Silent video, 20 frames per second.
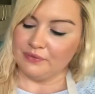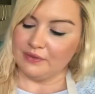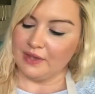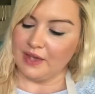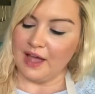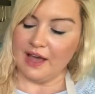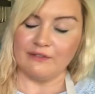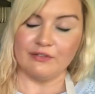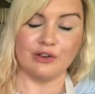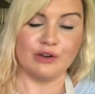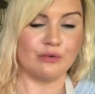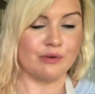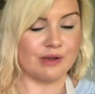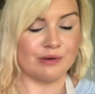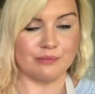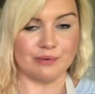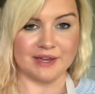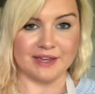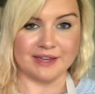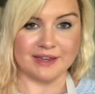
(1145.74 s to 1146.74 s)
have a
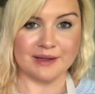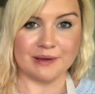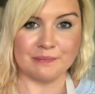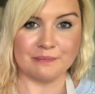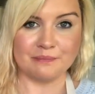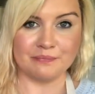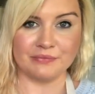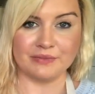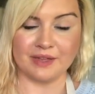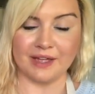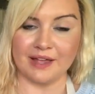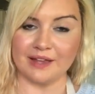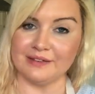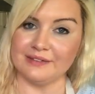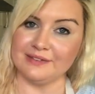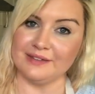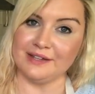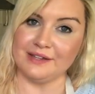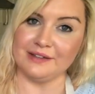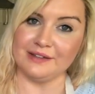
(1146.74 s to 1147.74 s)
great week and
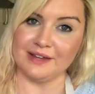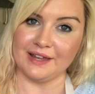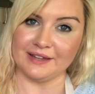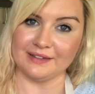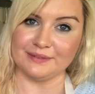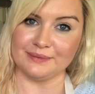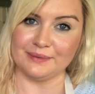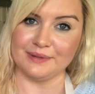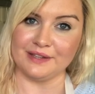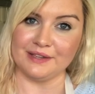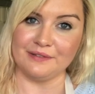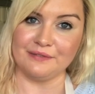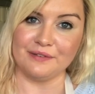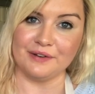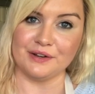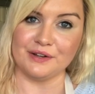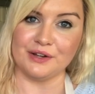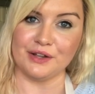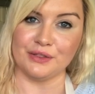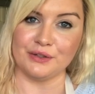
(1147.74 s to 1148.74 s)
see you next week for
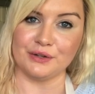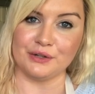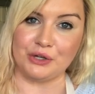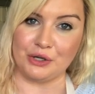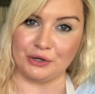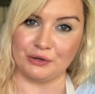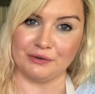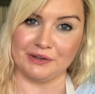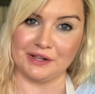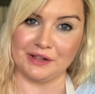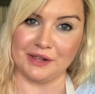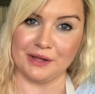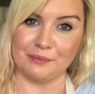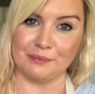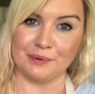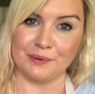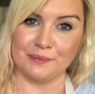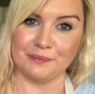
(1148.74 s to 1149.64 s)
another Cookery Club.